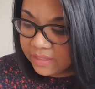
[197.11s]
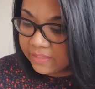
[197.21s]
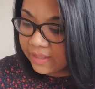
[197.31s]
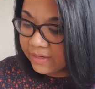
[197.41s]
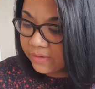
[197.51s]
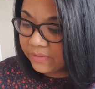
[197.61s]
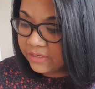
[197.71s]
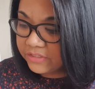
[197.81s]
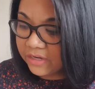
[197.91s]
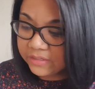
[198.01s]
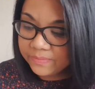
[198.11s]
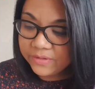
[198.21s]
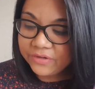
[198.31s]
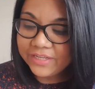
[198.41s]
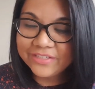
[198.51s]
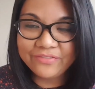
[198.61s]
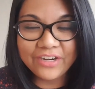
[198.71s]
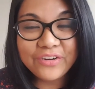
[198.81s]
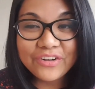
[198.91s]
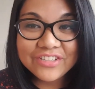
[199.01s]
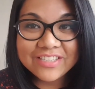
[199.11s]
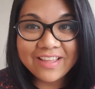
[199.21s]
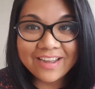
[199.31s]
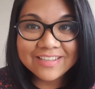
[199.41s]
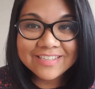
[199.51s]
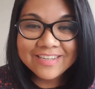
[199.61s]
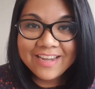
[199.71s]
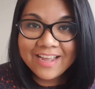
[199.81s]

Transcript: that I want to talk about is a fragrance that